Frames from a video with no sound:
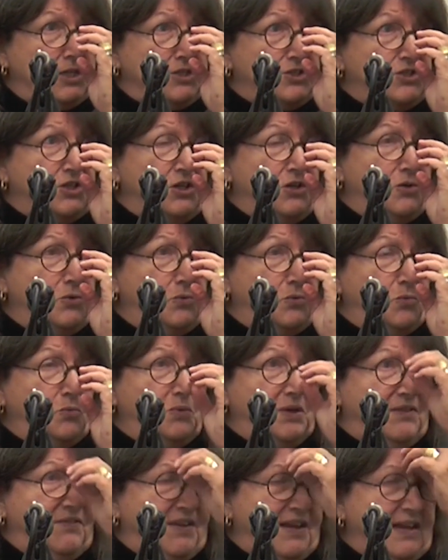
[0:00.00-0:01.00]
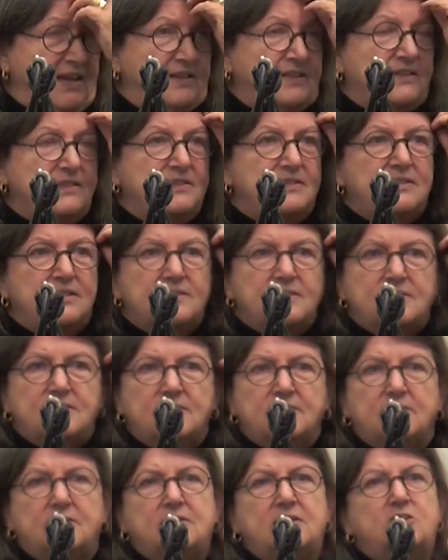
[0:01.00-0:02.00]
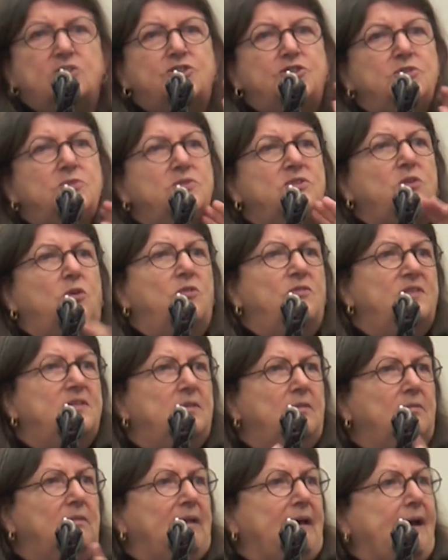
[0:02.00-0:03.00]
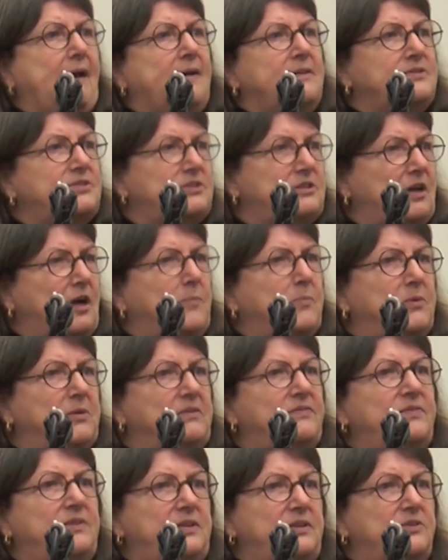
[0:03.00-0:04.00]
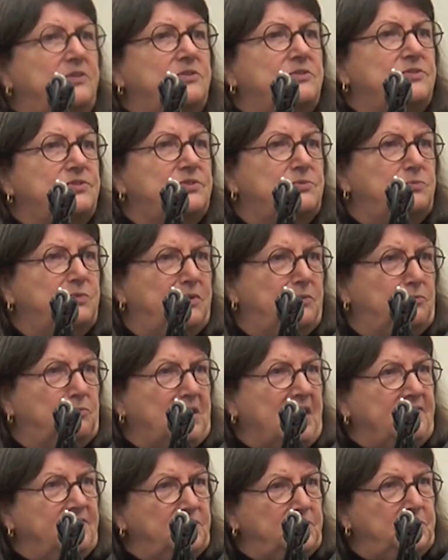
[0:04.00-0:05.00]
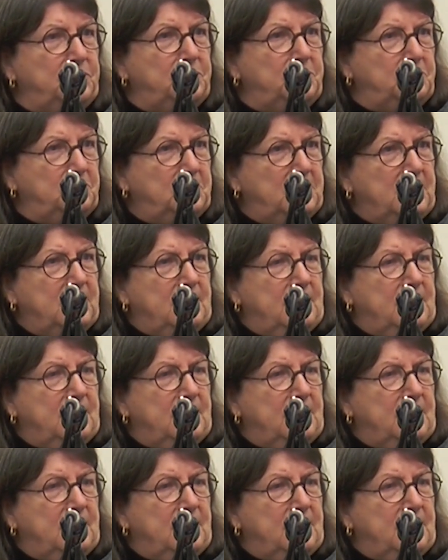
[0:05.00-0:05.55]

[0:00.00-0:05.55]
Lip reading: So we've had consistent issues over the last couple of years with revenue.